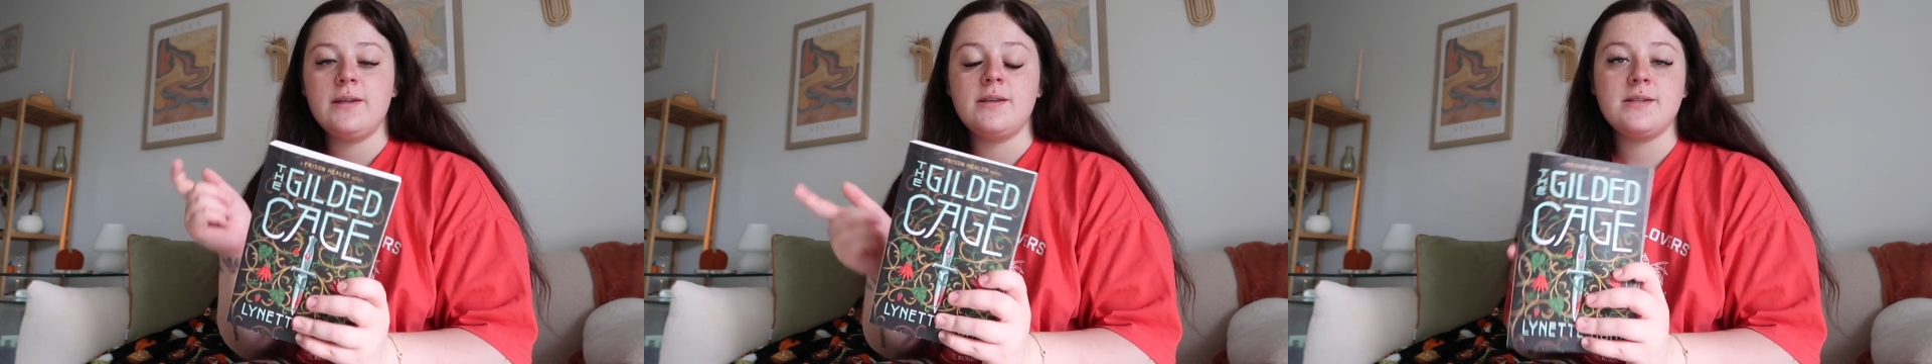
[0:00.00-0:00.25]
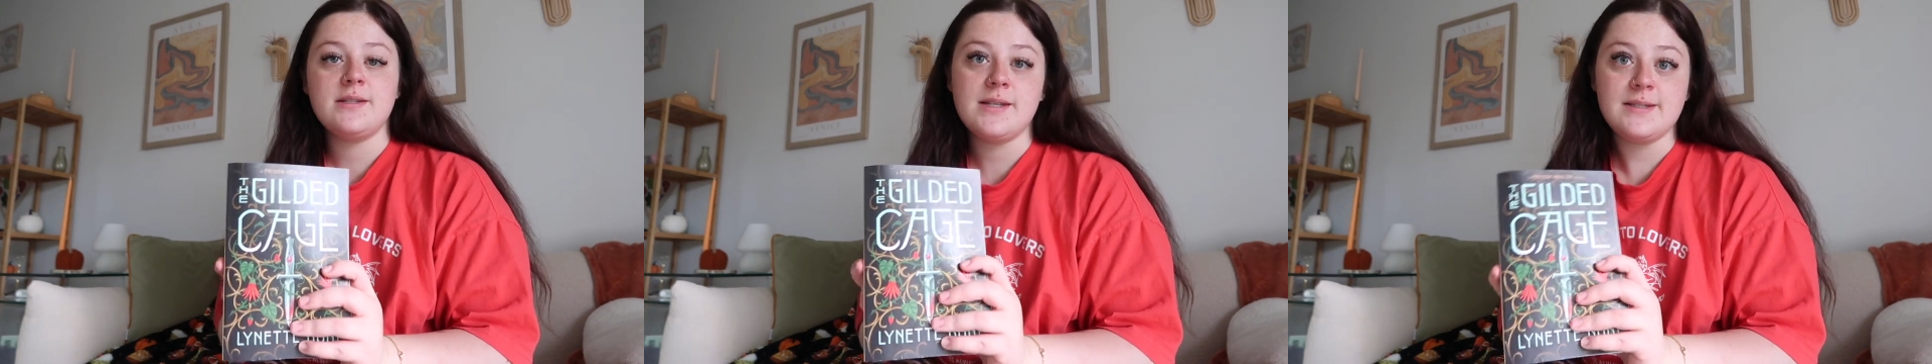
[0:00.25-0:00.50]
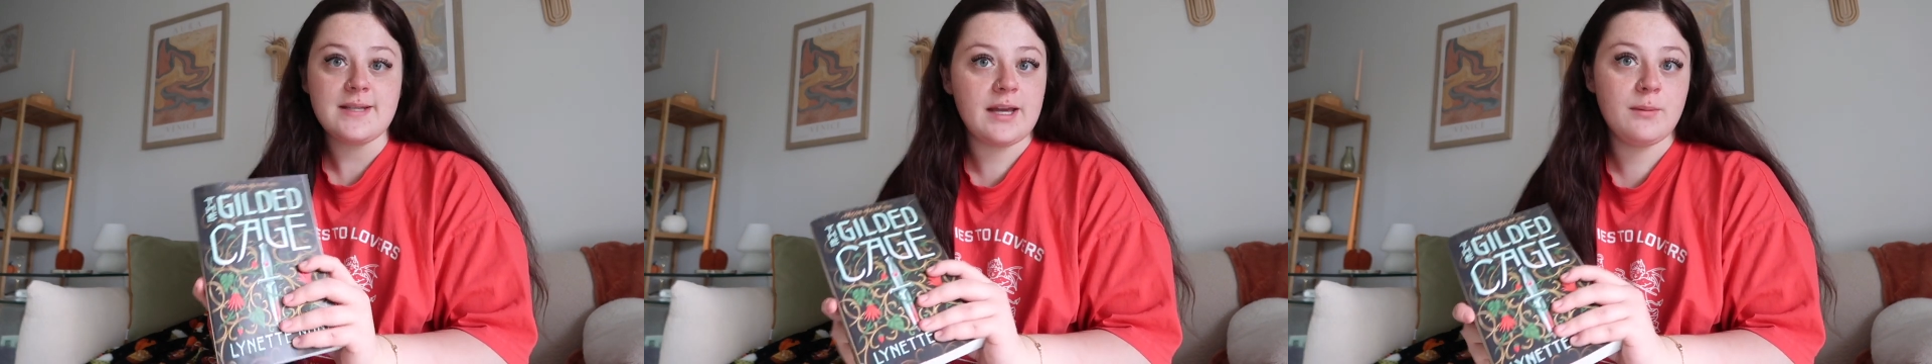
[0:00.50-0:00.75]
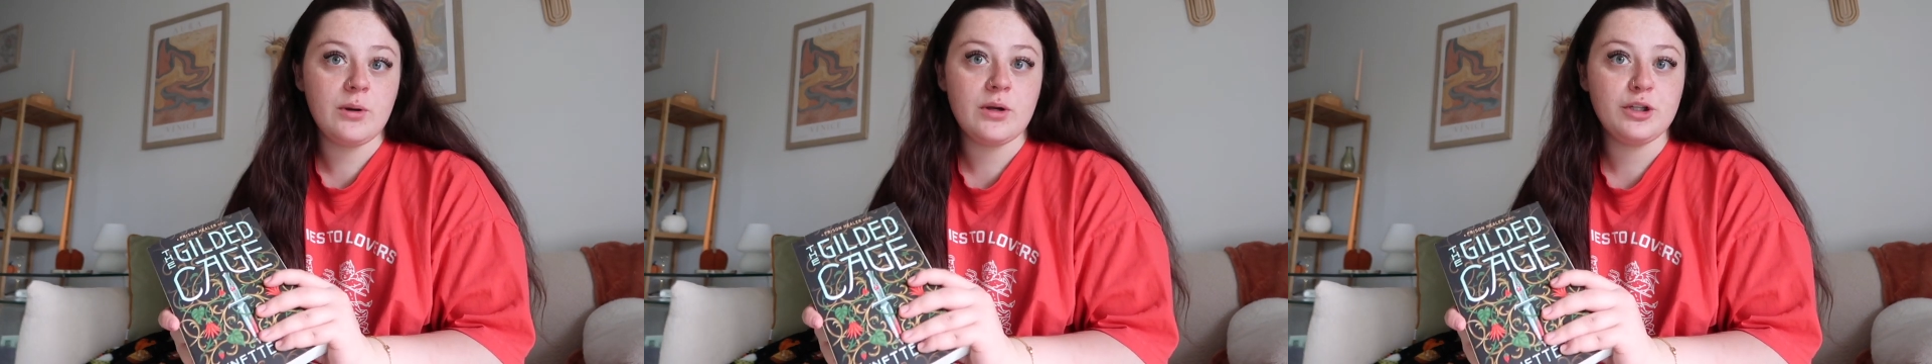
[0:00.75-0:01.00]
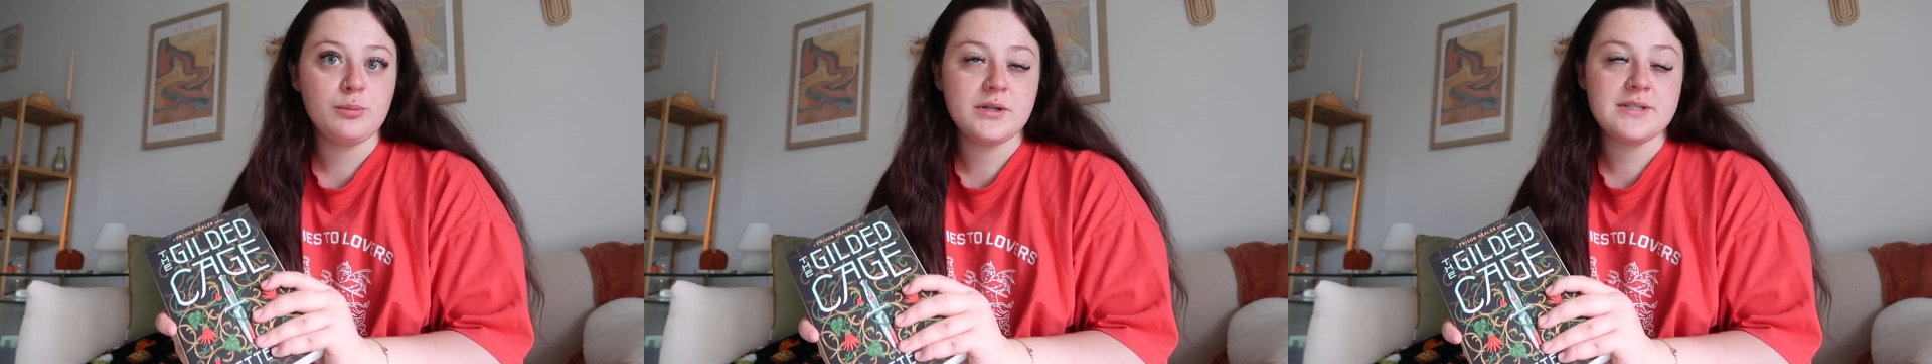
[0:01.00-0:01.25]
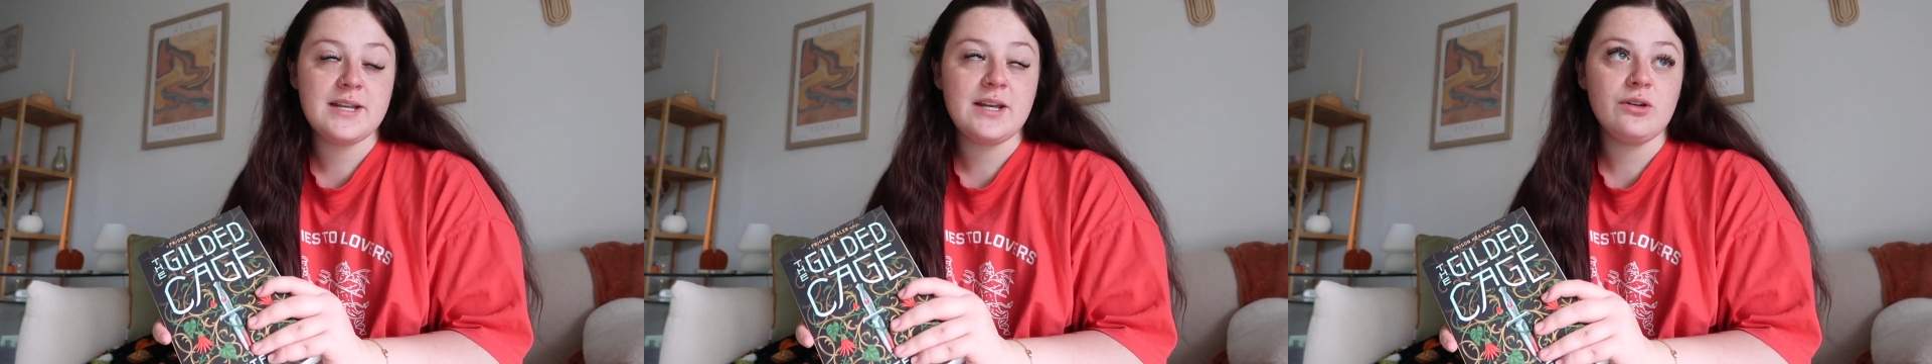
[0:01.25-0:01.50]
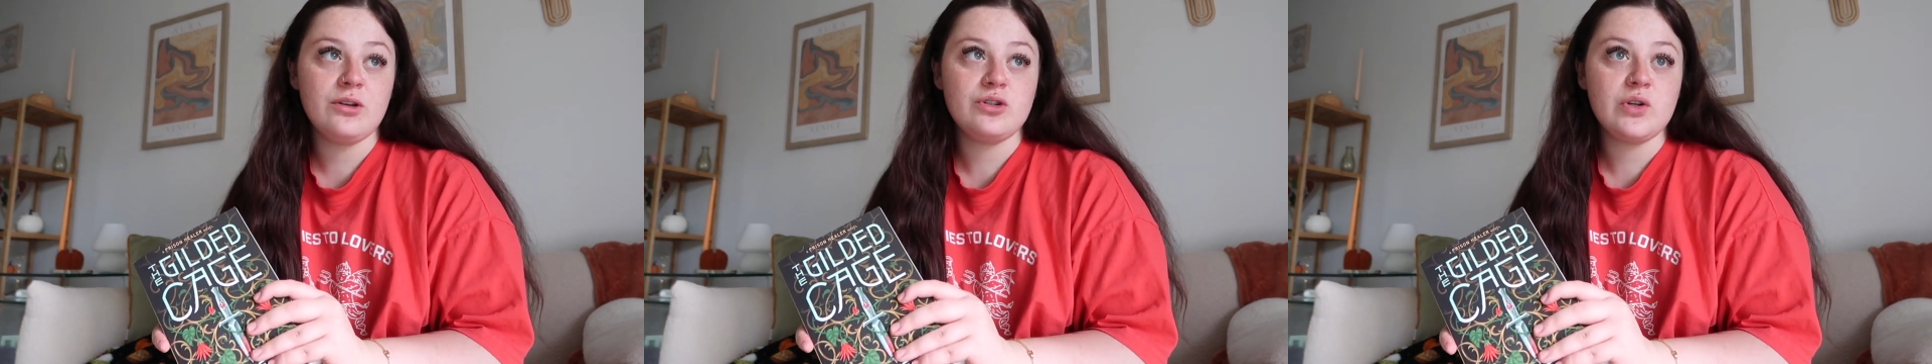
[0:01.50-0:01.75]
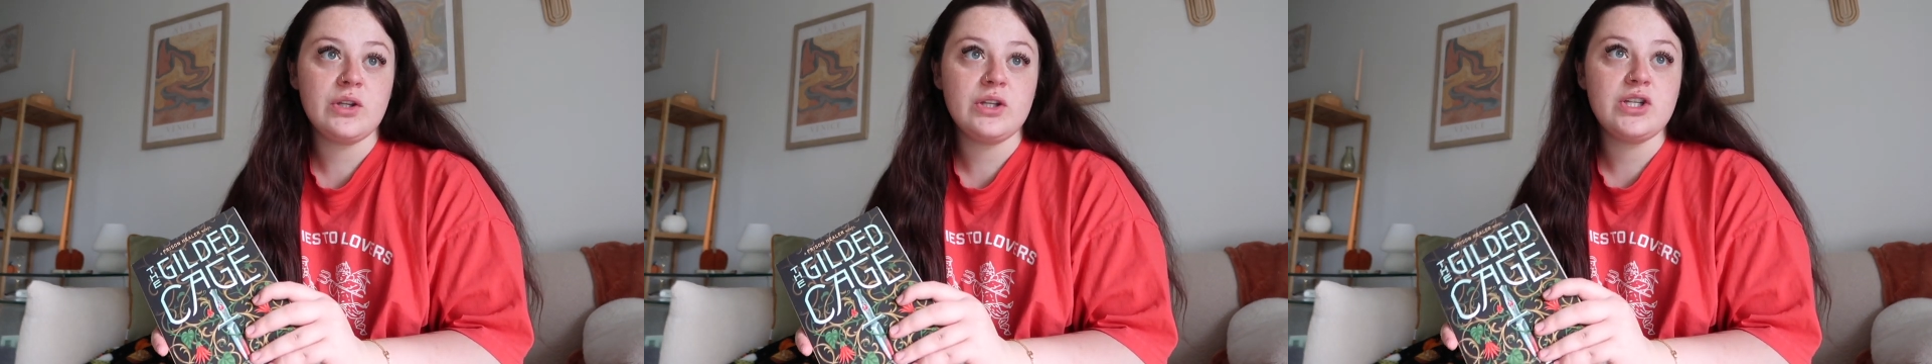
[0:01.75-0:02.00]
This is the second book in the Prison Healer
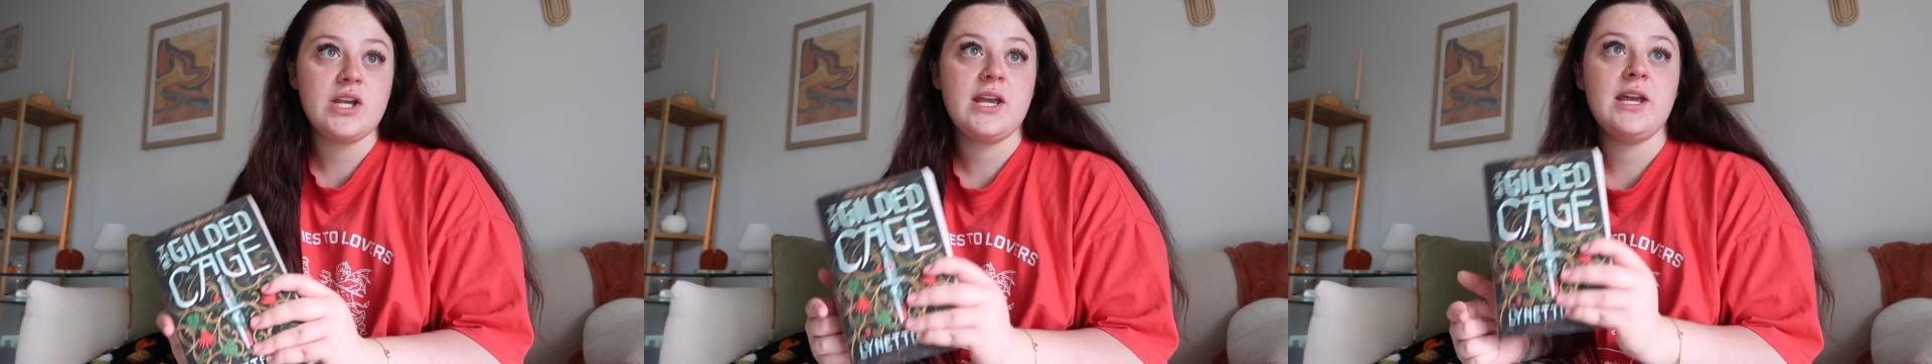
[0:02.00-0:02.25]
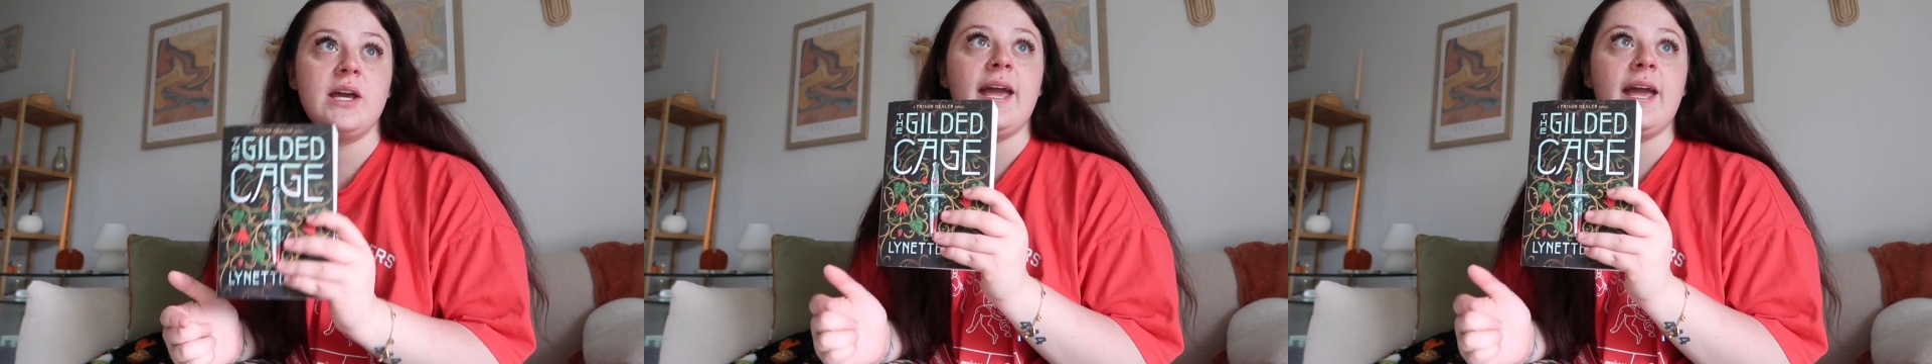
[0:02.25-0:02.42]
trilogy,